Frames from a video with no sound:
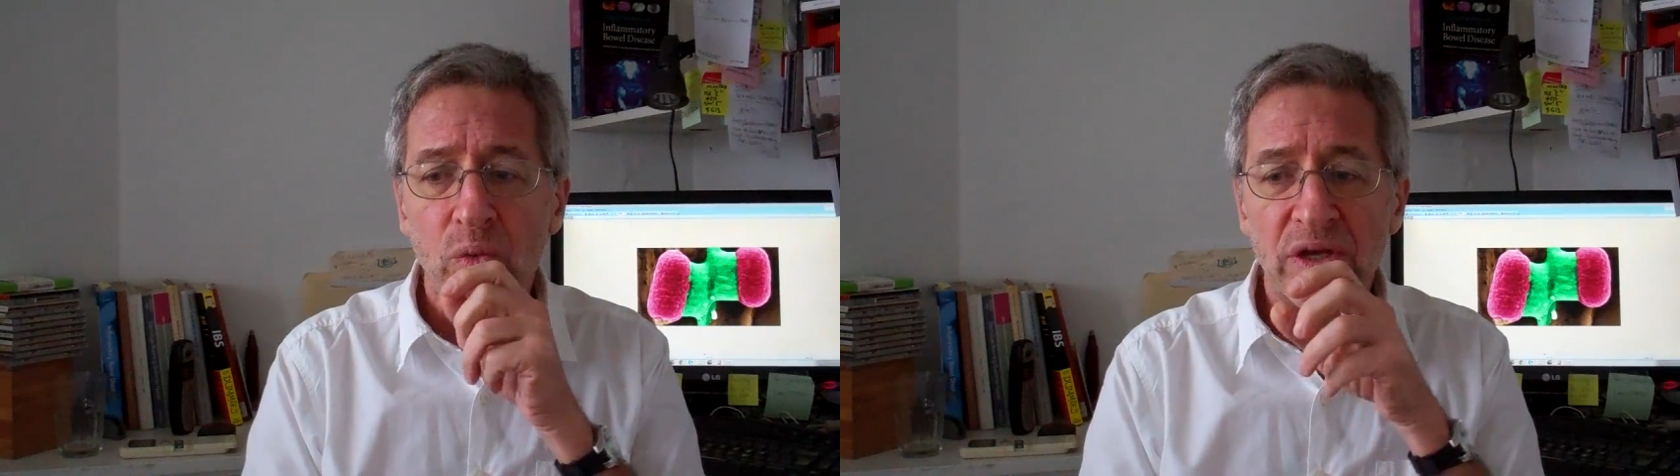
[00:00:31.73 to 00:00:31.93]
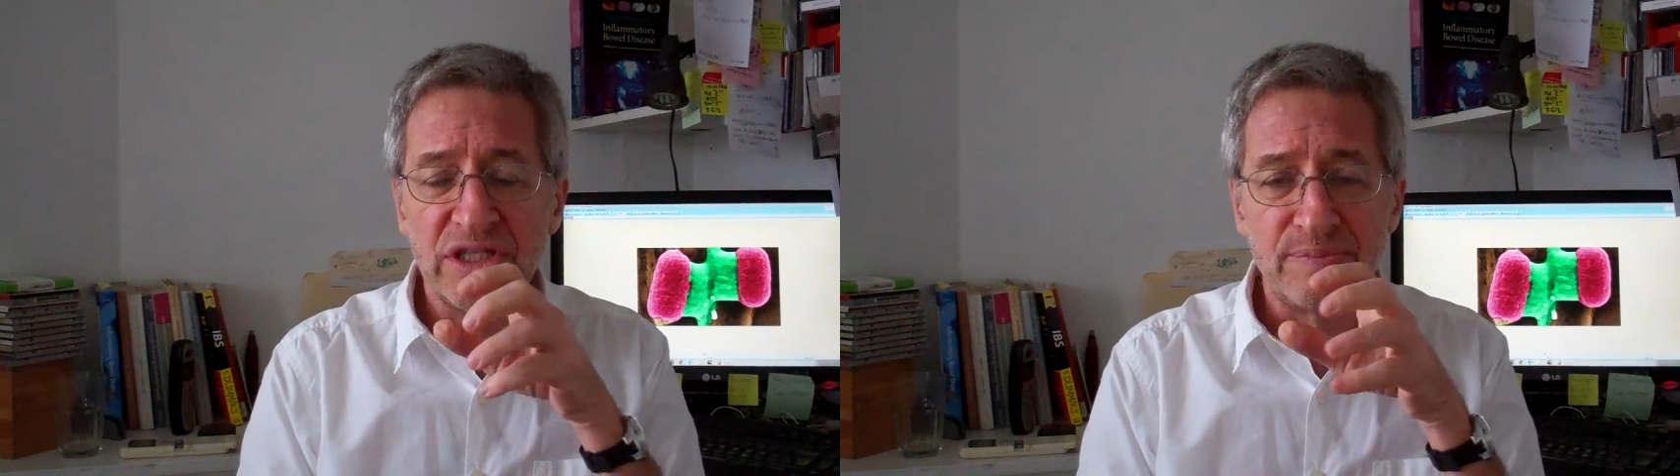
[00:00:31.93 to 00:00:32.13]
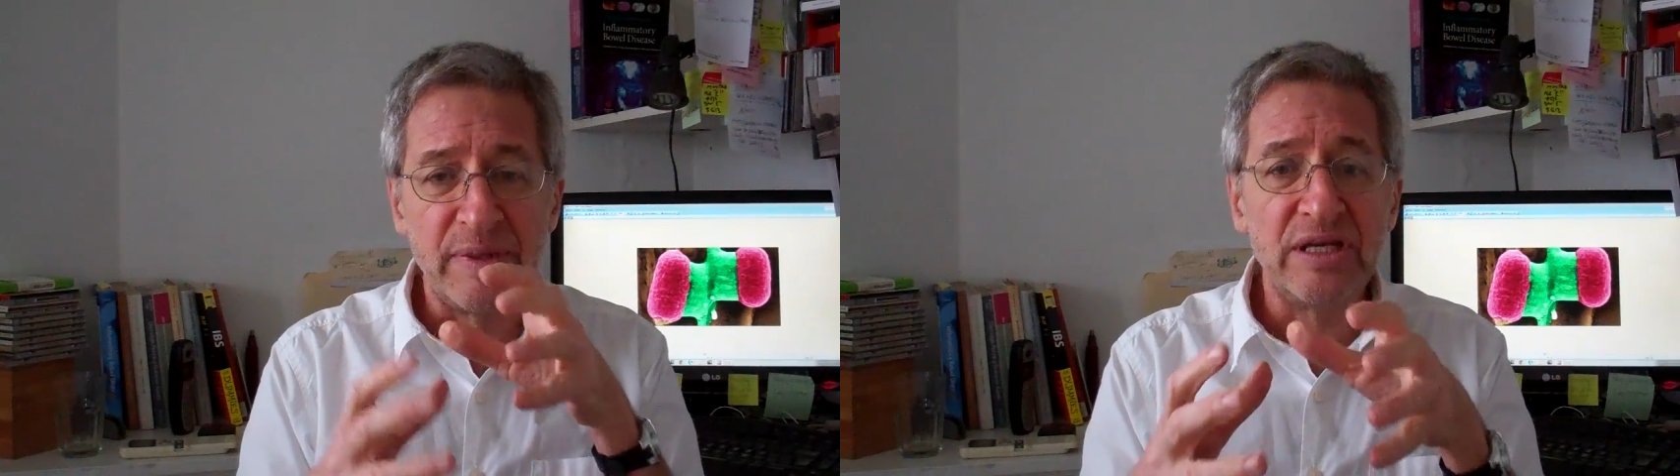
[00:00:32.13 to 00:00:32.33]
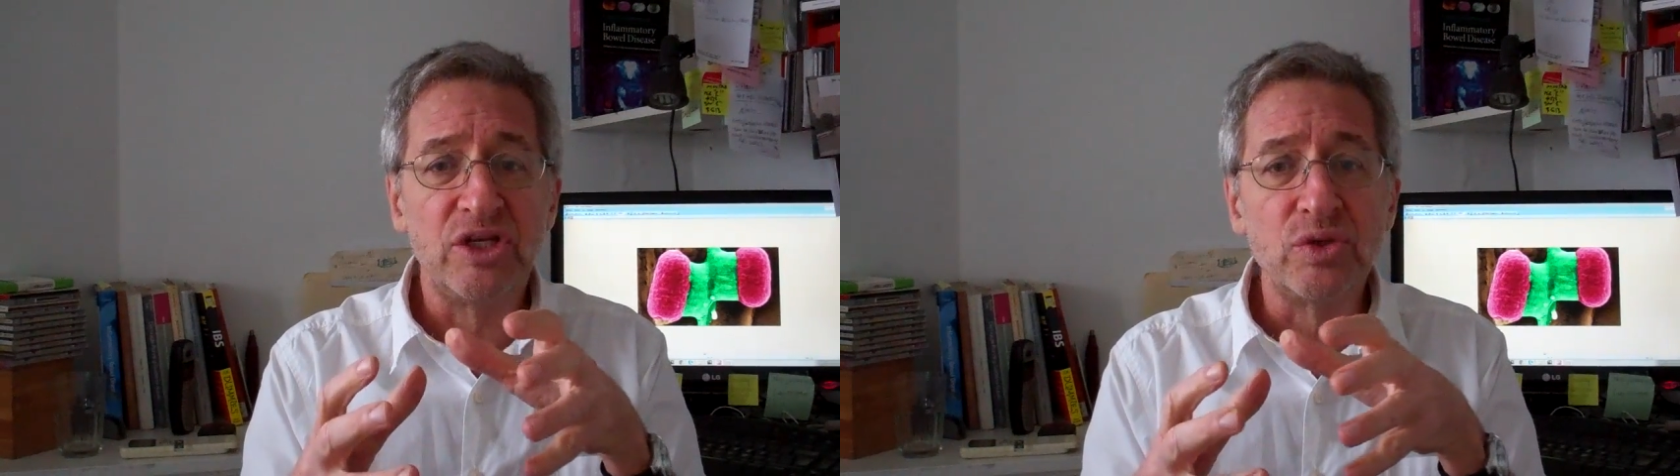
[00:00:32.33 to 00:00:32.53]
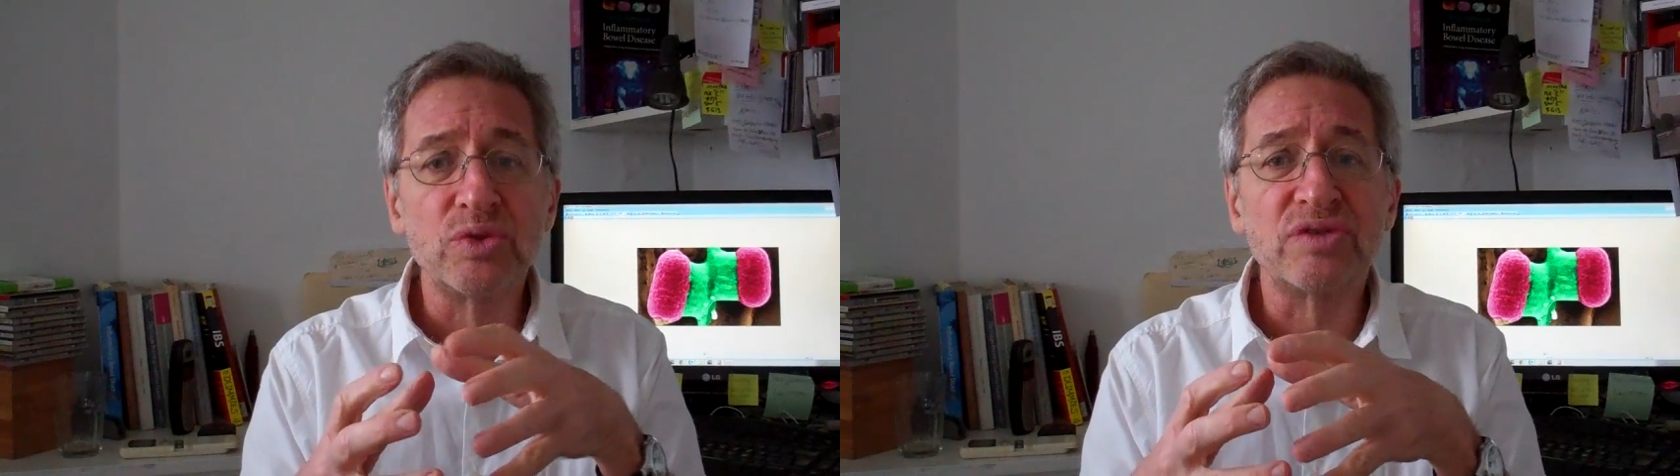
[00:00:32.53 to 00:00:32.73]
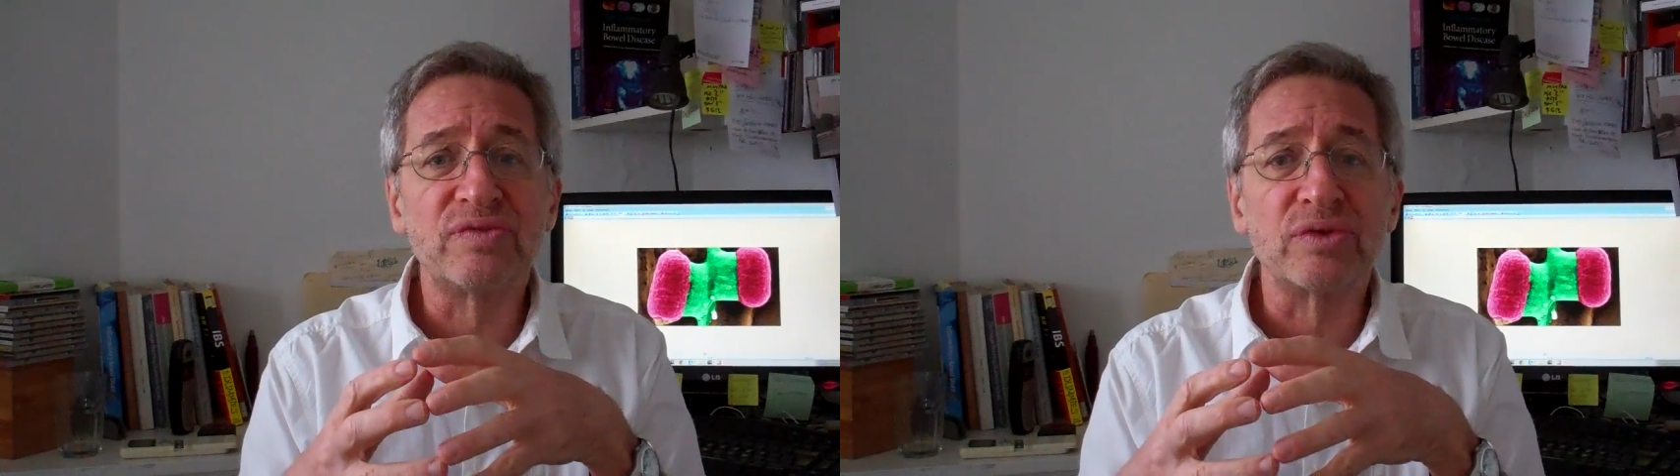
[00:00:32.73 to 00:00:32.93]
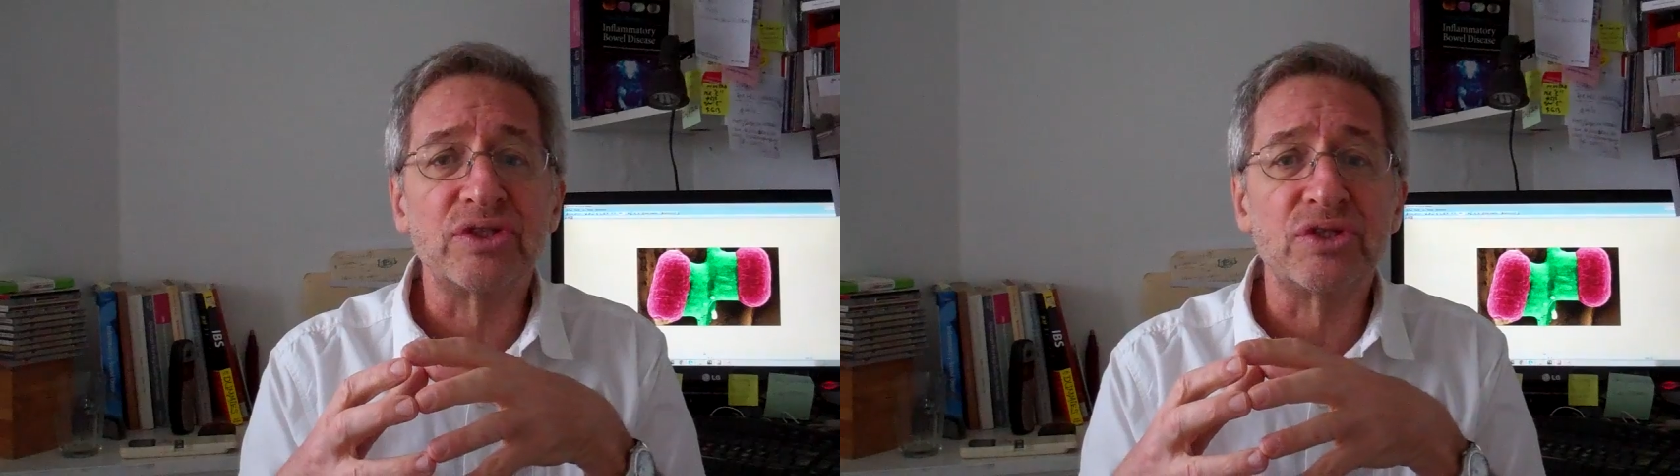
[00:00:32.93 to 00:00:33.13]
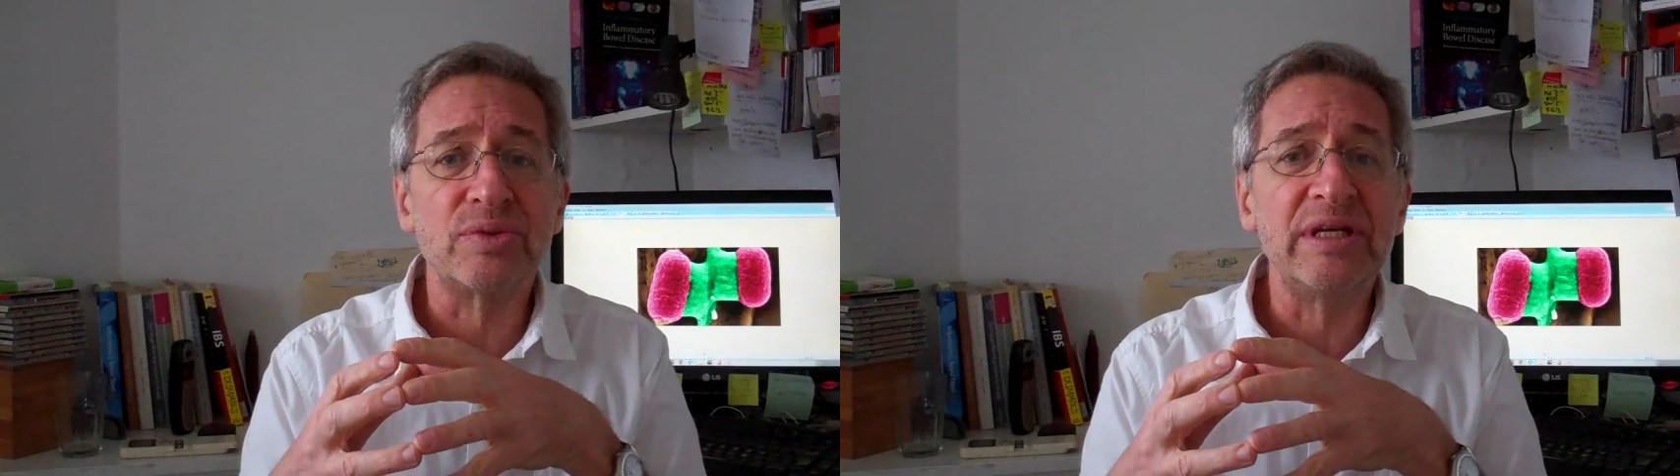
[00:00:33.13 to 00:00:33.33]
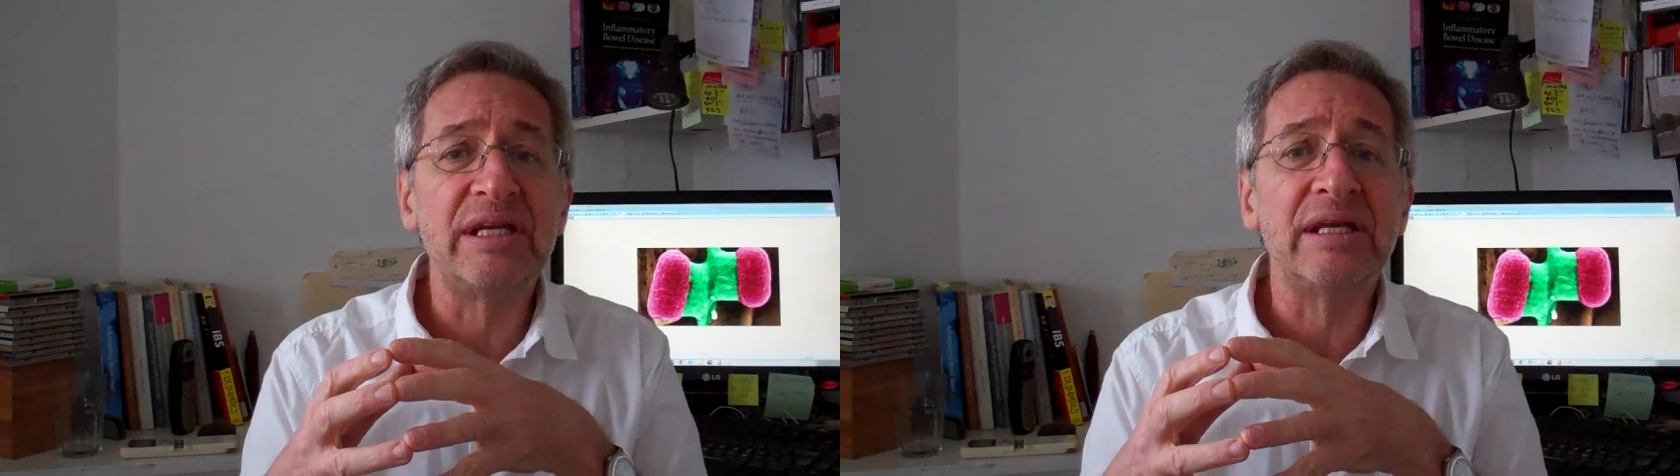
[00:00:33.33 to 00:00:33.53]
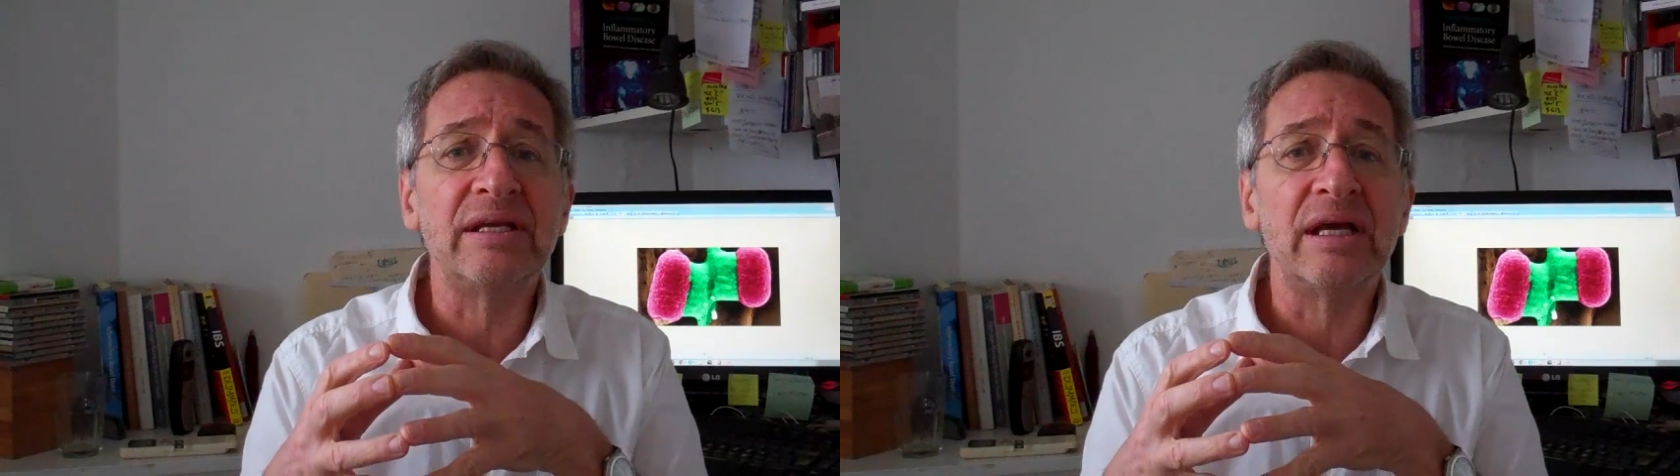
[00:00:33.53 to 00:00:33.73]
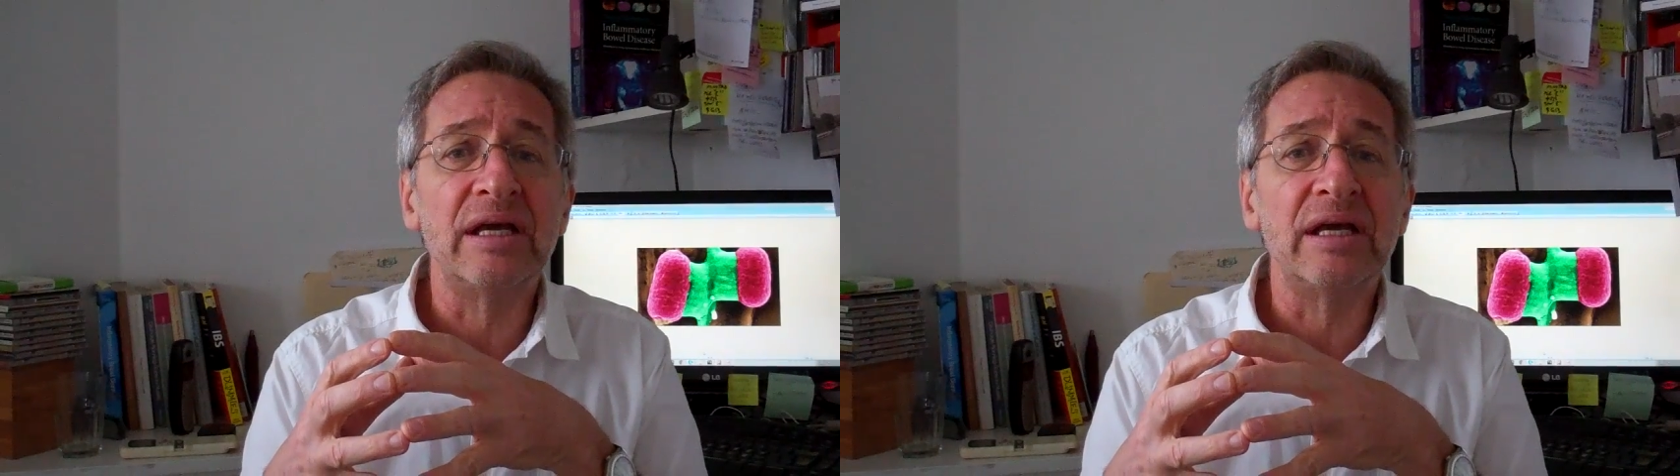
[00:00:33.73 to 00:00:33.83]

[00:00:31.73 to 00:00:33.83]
it's been used for treating